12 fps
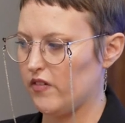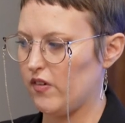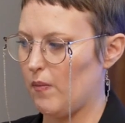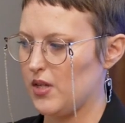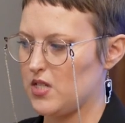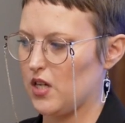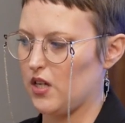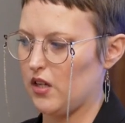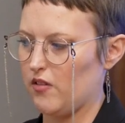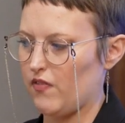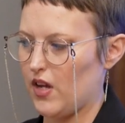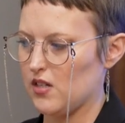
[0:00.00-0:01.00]
of a
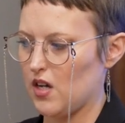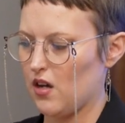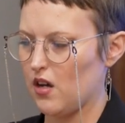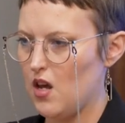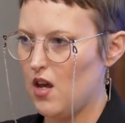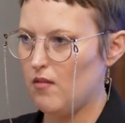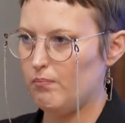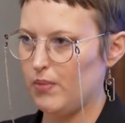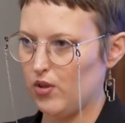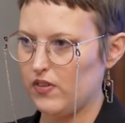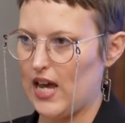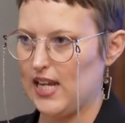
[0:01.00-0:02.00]
particular vendor,
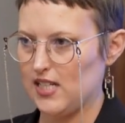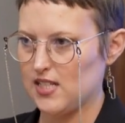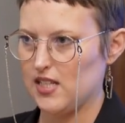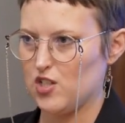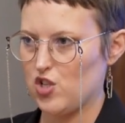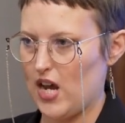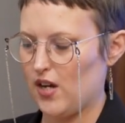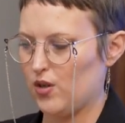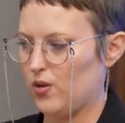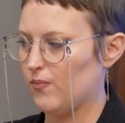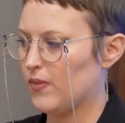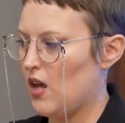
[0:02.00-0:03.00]
build that into the
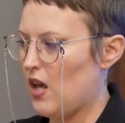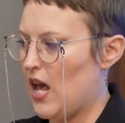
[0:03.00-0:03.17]
channel,